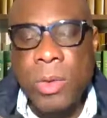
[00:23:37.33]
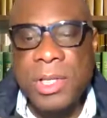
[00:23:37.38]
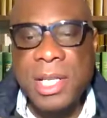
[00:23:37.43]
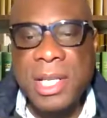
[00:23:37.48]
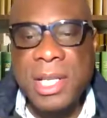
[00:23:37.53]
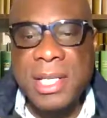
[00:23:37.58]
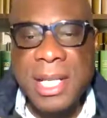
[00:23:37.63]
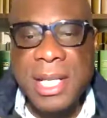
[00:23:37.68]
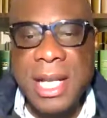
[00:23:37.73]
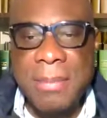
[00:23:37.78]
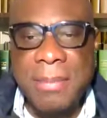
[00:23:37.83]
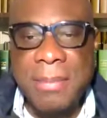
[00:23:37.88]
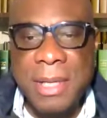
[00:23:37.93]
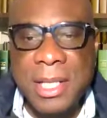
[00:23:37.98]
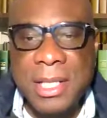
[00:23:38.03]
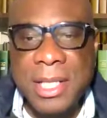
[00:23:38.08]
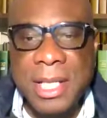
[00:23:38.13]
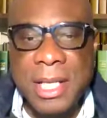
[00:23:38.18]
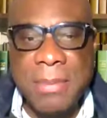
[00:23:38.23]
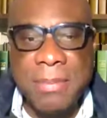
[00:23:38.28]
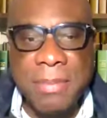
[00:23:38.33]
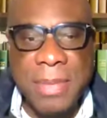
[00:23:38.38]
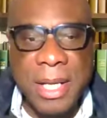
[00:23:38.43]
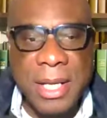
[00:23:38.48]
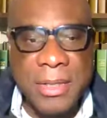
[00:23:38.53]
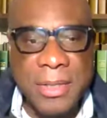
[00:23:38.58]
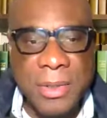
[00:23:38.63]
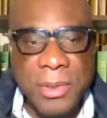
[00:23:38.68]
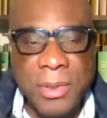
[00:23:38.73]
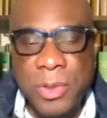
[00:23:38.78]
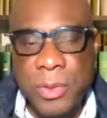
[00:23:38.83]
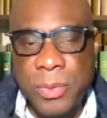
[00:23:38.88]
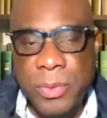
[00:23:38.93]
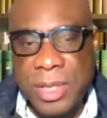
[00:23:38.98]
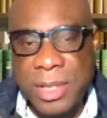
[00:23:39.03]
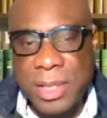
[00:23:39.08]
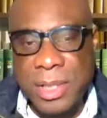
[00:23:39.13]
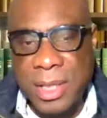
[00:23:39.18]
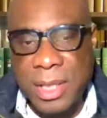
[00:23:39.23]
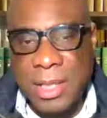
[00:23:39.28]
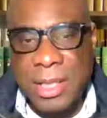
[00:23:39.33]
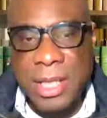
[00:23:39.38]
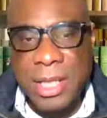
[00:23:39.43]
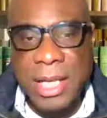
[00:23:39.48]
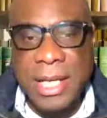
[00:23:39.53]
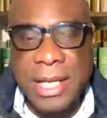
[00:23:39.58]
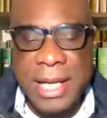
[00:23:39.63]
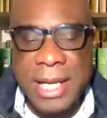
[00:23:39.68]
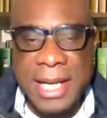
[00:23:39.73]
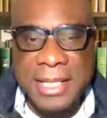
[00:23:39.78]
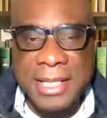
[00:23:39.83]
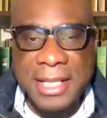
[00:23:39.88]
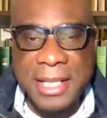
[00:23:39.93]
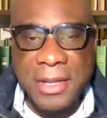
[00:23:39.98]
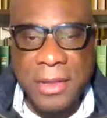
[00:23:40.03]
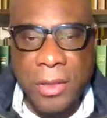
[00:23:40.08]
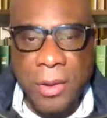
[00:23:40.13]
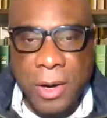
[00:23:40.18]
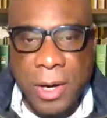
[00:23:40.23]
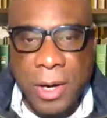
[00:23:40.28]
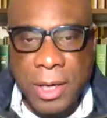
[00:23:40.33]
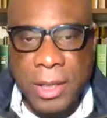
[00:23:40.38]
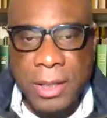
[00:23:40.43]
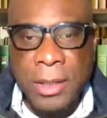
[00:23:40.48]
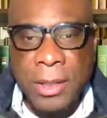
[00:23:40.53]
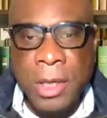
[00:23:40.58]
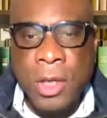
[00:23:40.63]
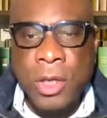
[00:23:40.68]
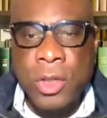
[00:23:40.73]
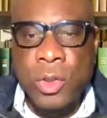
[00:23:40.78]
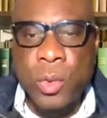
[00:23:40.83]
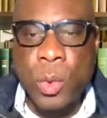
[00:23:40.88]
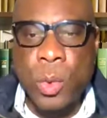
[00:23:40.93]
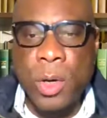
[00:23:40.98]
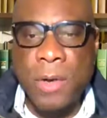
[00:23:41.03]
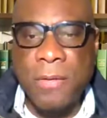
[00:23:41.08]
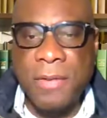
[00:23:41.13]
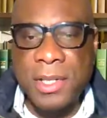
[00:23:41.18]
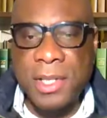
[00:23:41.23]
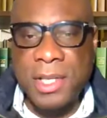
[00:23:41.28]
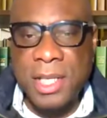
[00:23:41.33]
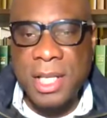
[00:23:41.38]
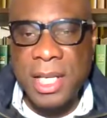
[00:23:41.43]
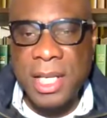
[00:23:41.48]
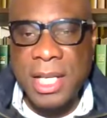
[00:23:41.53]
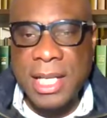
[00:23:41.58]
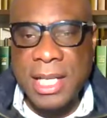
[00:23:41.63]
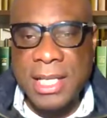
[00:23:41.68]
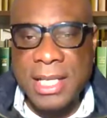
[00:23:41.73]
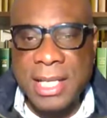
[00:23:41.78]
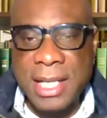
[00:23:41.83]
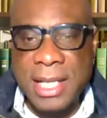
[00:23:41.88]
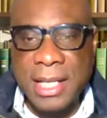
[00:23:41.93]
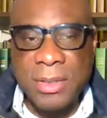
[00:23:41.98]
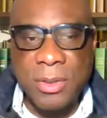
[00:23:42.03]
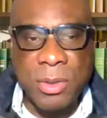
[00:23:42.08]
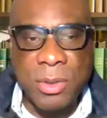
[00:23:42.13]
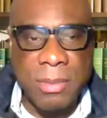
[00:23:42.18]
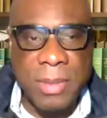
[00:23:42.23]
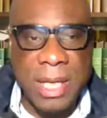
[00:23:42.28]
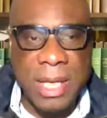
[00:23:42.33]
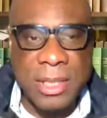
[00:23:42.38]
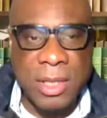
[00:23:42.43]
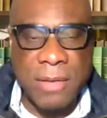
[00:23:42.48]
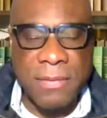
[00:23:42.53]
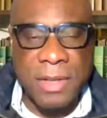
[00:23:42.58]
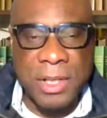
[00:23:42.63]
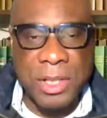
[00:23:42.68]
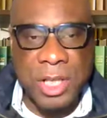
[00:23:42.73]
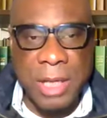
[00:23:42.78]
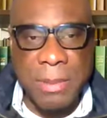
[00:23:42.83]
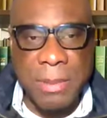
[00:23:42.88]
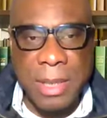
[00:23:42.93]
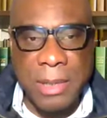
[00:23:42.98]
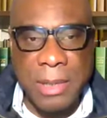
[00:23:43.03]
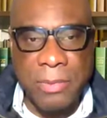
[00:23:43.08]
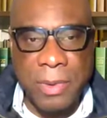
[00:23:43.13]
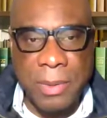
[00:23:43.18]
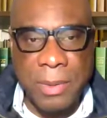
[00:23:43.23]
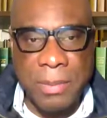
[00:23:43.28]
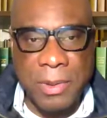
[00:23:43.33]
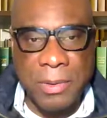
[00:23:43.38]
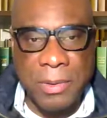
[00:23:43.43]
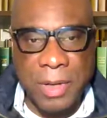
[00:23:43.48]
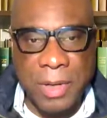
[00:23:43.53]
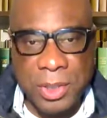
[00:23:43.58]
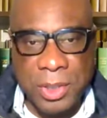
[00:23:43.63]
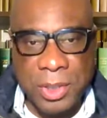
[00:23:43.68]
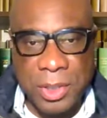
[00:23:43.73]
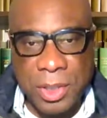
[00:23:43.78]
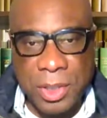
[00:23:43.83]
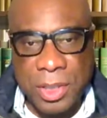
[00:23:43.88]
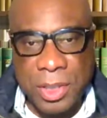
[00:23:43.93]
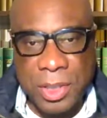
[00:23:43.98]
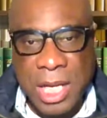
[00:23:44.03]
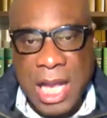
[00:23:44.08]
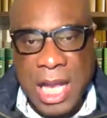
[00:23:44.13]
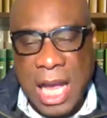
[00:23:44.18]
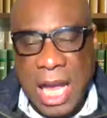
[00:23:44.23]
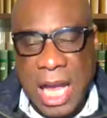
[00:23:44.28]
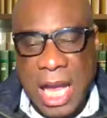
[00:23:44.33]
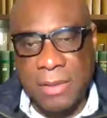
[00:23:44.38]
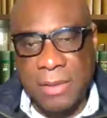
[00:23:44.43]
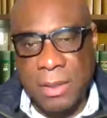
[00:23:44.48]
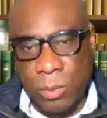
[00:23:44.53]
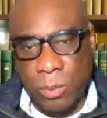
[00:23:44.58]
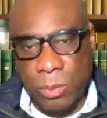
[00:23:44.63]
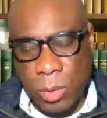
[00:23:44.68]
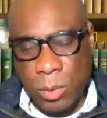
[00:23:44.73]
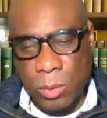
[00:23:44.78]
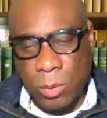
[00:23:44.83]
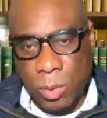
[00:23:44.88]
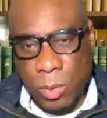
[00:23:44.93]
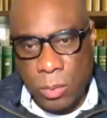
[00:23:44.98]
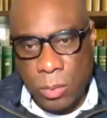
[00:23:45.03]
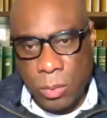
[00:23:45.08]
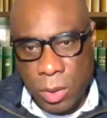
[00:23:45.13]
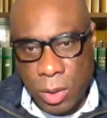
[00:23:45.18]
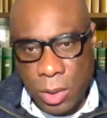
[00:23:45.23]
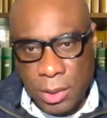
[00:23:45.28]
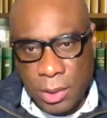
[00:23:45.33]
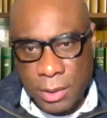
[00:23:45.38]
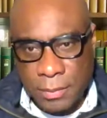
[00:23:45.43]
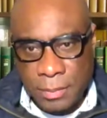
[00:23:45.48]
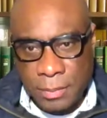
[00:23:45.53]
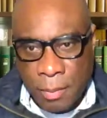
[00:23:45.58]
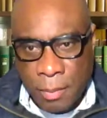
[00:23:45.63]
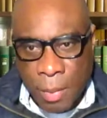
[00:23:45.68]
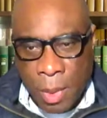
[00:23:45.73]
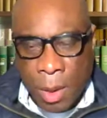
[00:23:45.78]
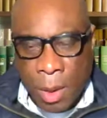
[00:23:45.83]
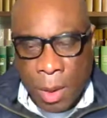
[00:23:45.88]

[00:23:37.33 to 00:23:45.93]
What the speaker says: was established in Basel, Switzerland in 1930 to oversee the settlement of the German reparations after World War I.